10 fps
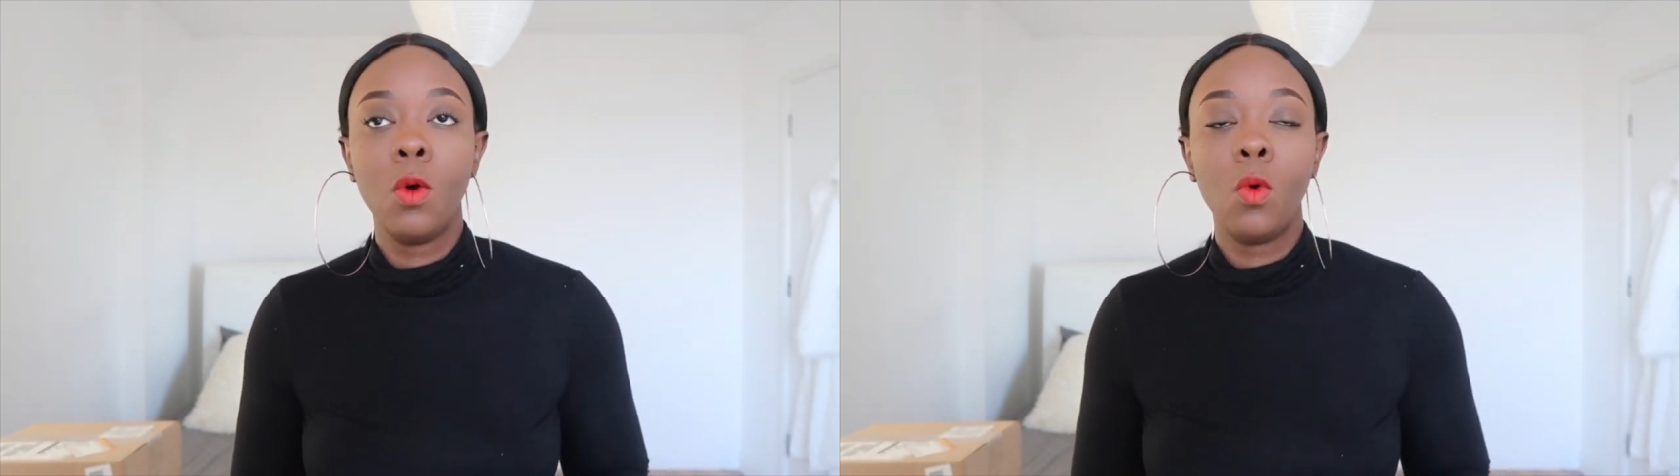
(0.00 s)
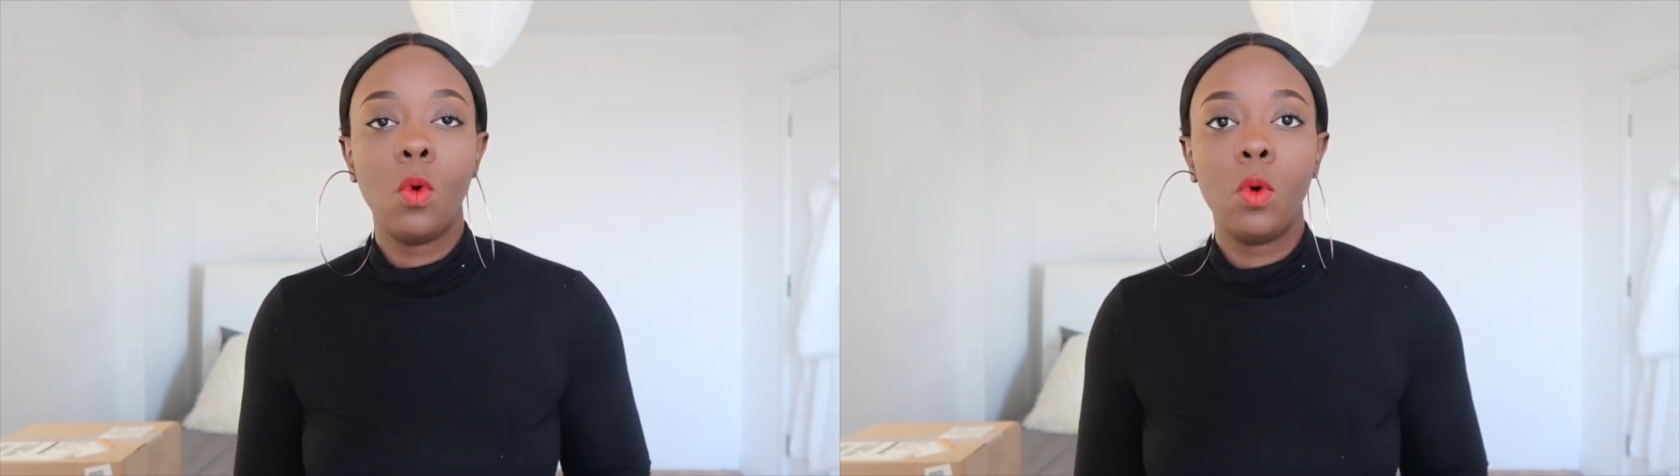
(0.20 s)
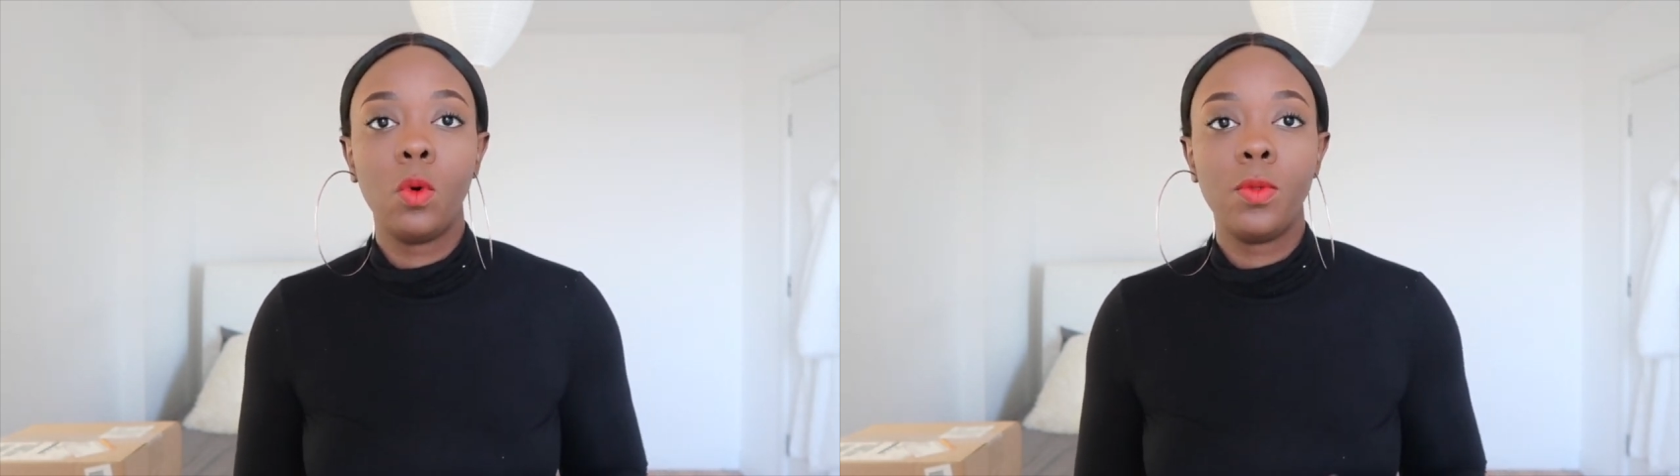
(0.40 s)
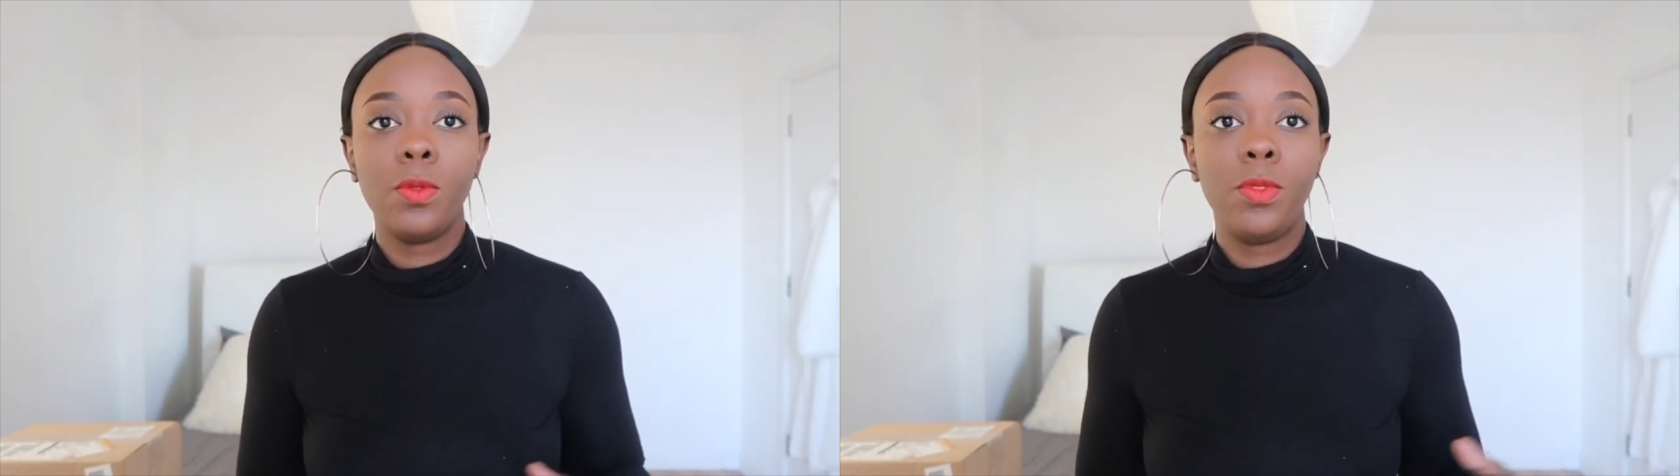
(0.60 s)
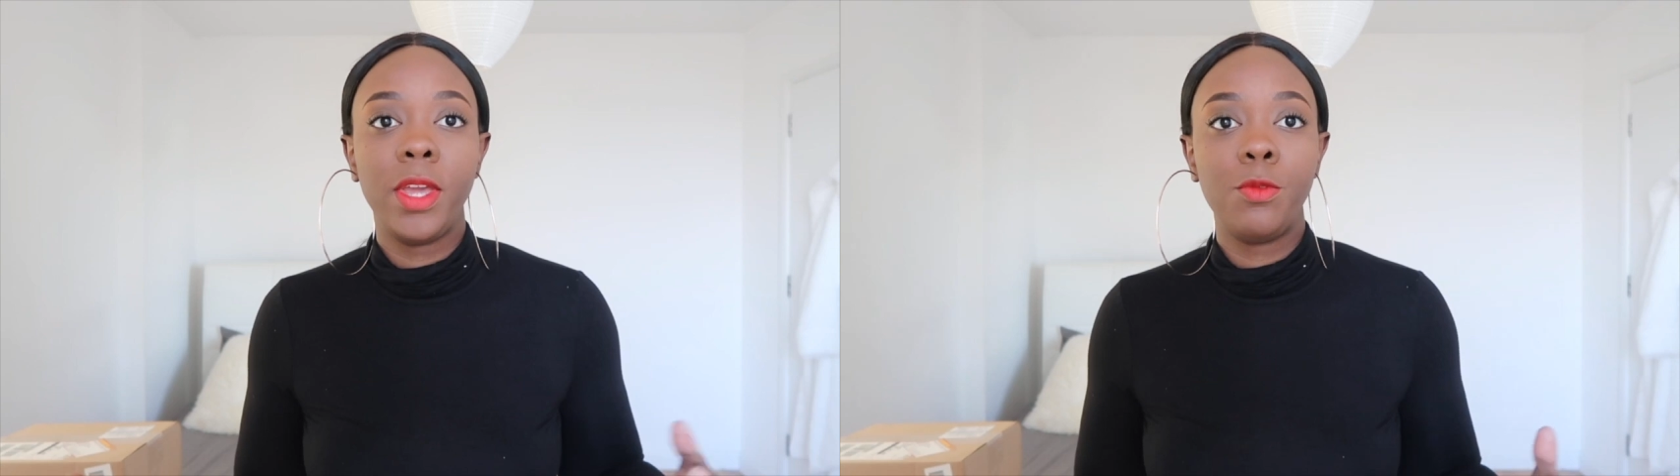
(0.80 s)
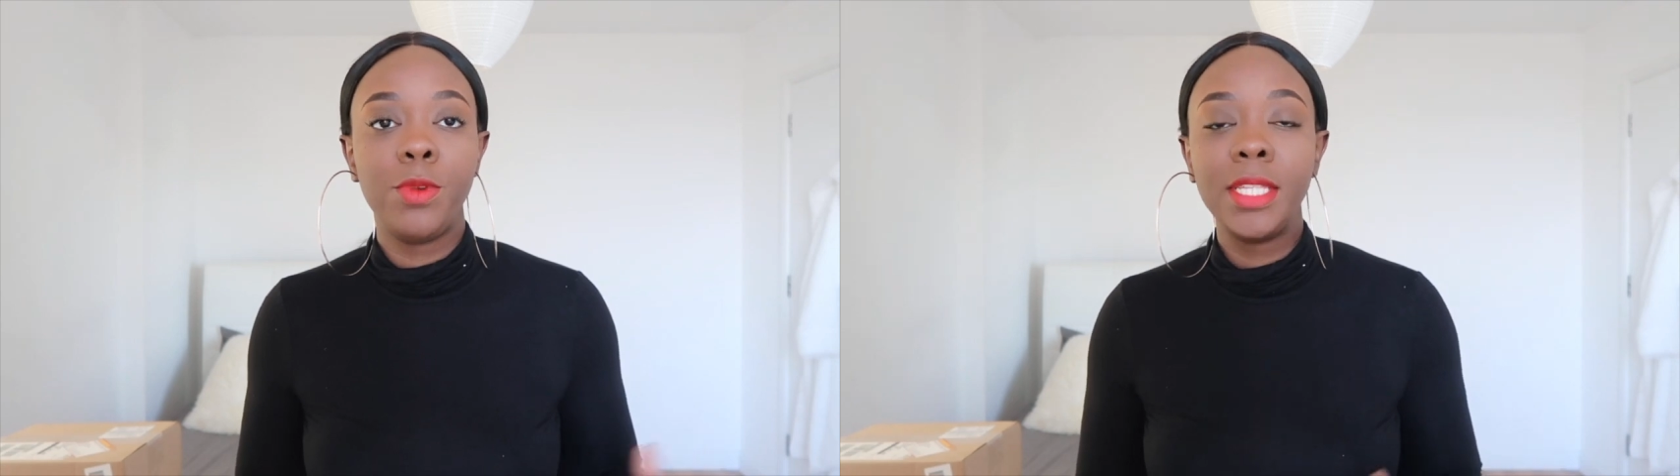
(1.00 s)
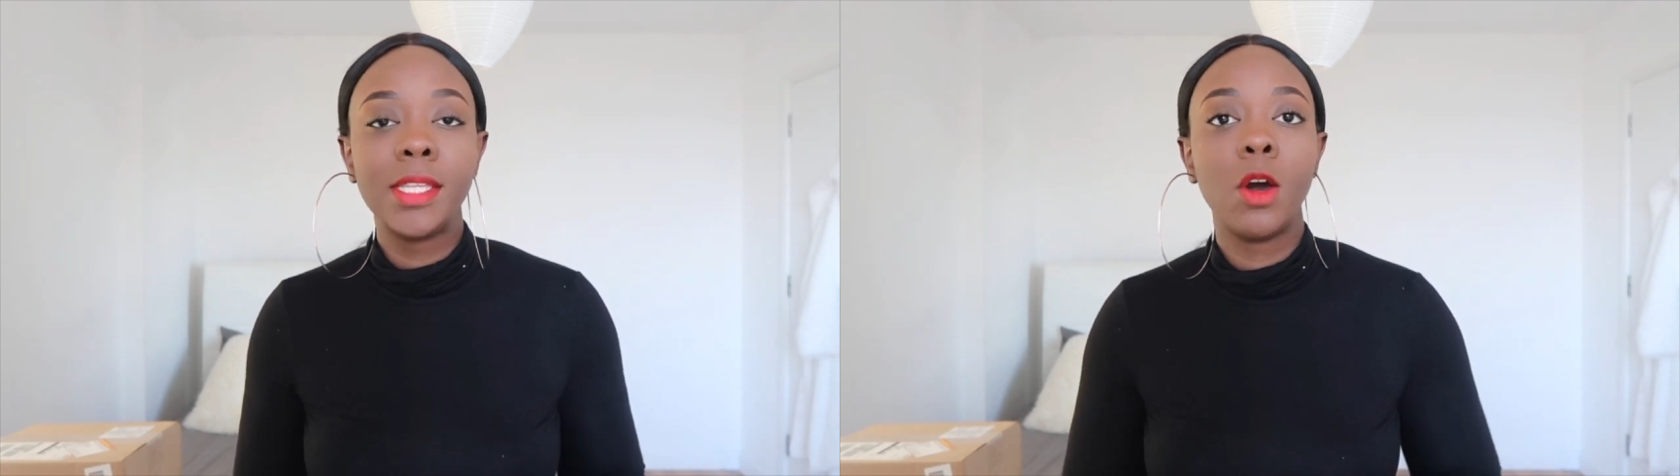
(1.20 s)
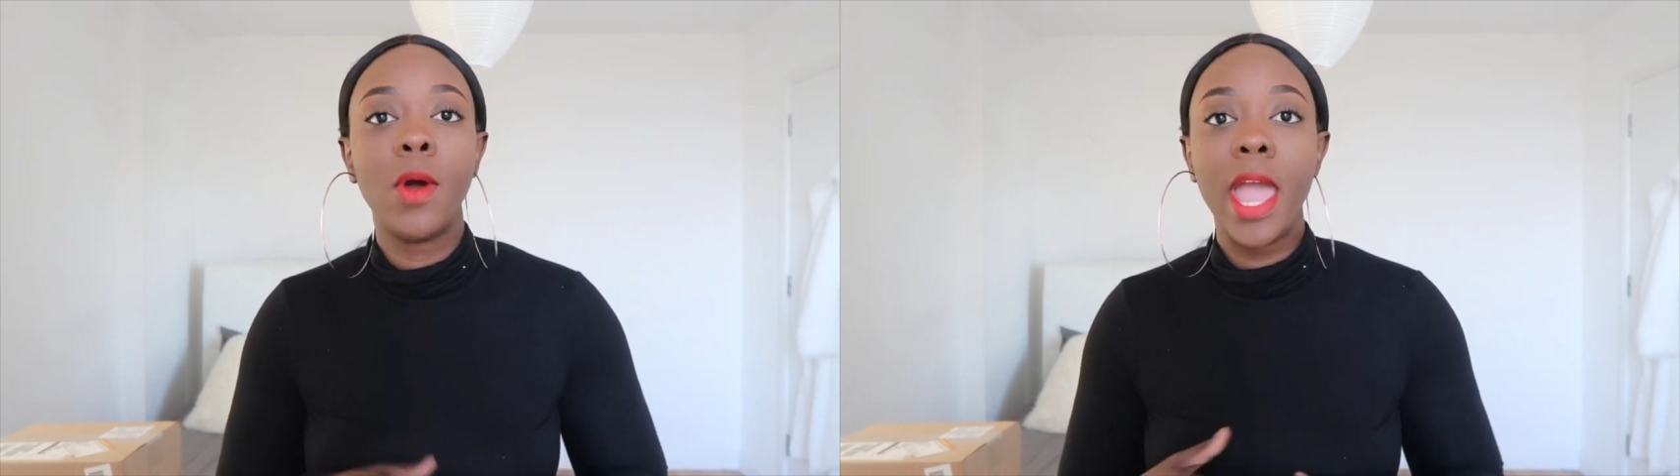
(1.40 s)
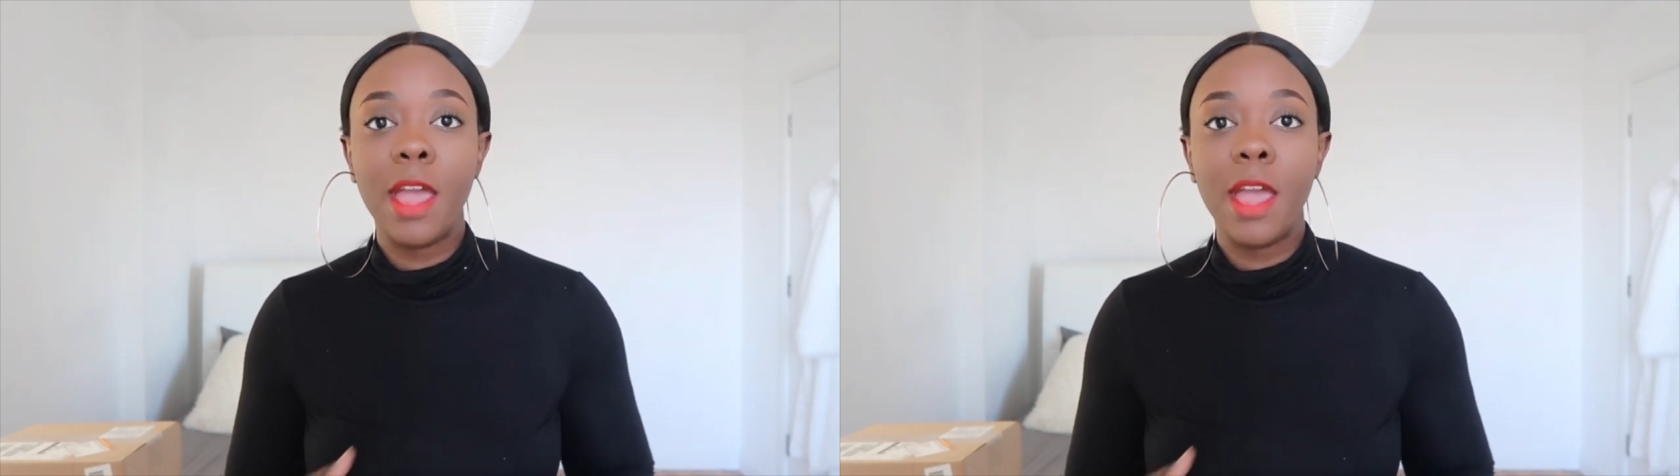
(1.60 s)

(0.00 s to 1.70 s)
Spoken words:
or they retail